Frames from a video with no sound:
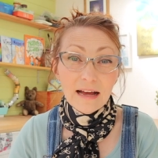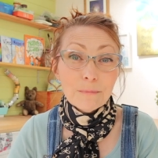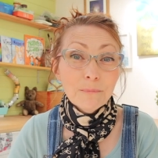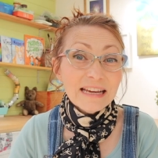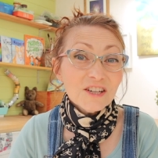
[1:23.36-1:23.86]

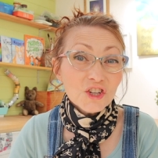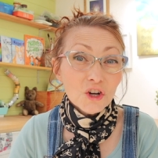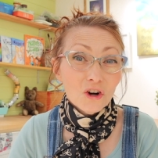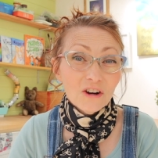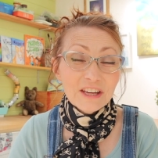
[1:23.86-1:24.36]
and makes
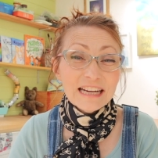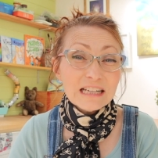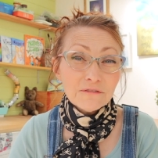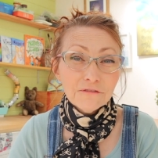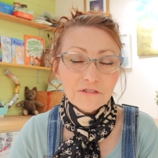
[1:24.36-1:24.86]
sure that
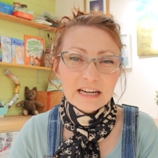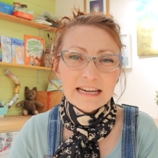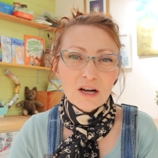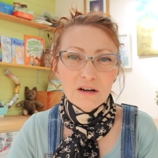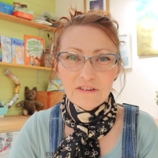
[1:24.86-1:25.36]
it's
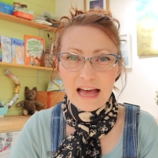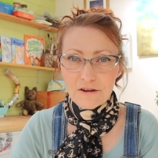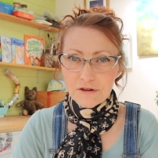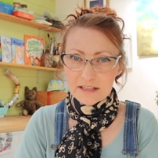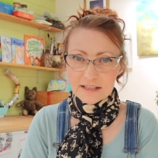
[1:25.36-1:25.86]
free of
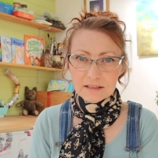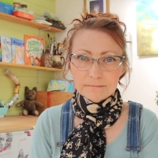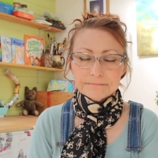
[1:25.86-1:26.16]
errors.